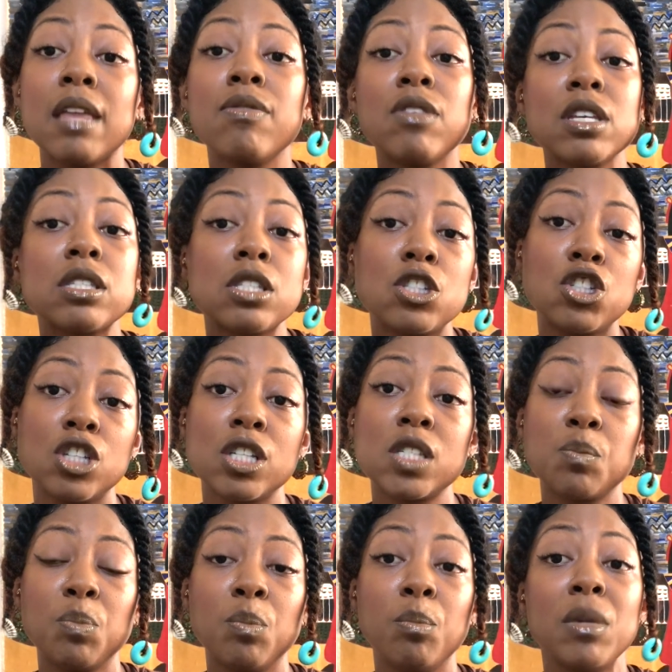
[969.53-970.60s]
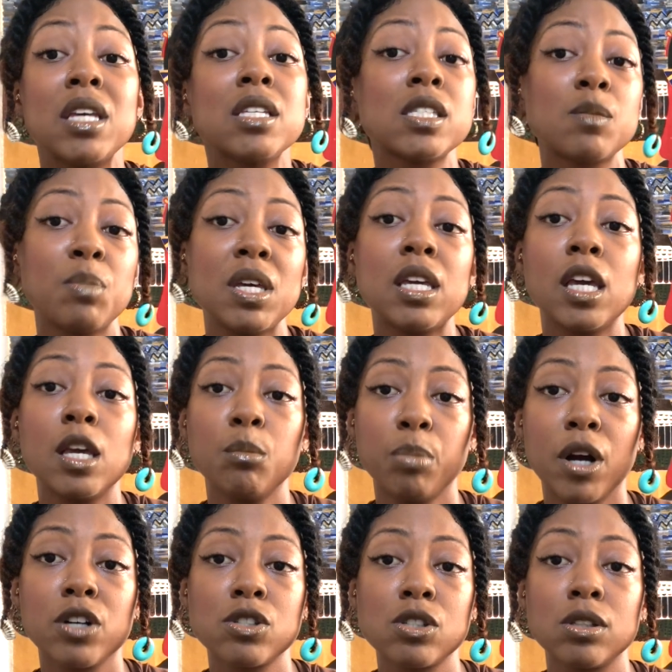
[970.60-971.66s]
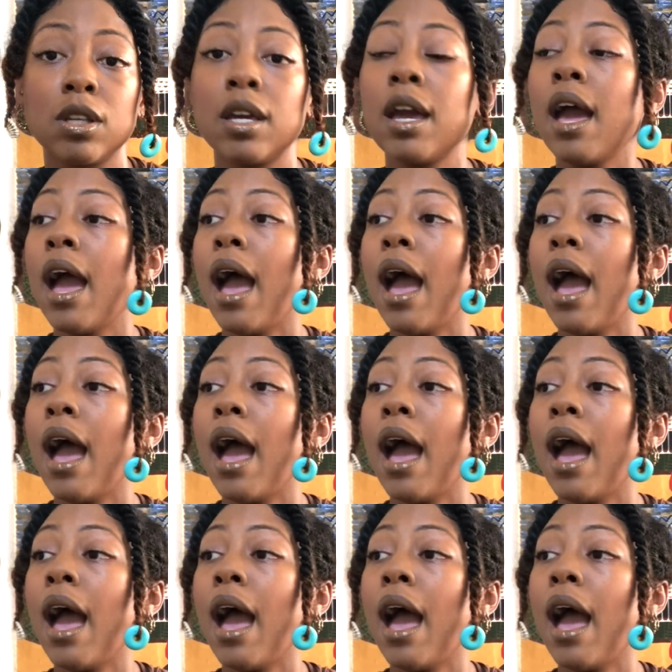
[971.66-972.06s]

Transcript: And this is just me speaking personally.